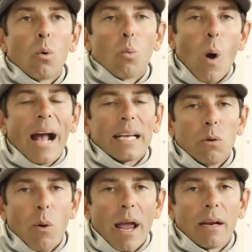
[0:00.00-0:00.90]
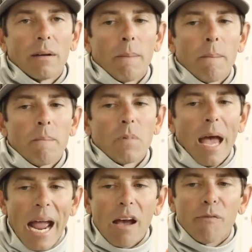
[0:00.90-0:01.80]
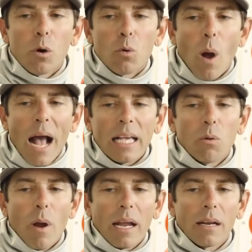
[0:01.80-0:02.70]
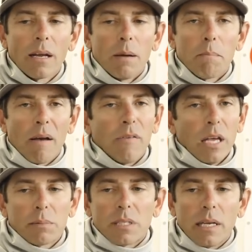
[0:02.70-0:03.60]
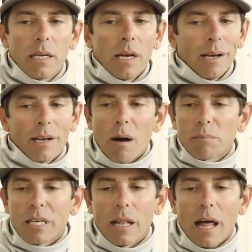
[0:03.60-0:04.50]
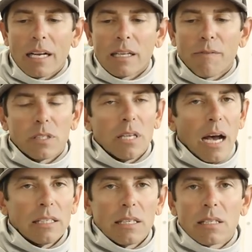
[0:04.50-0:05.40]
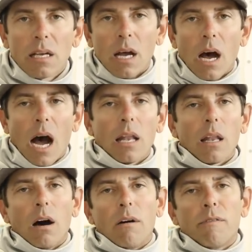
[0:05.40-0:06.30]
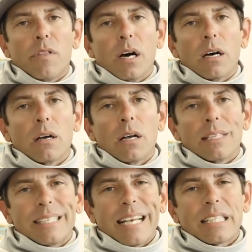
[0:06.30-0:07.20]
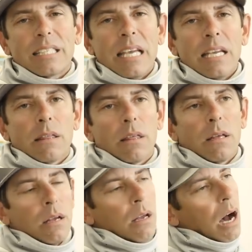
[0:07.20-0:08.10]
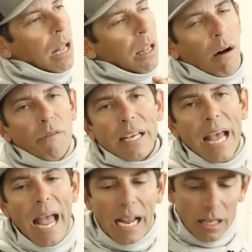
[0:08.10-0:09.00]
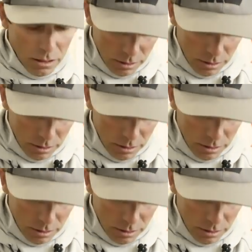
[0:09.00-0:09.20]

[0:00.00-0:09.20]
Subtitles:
Wacky Weight. Half Moon Wacky Weight by VMC. Comes in a lot of different sizes. I love the 16th. I love the 8th.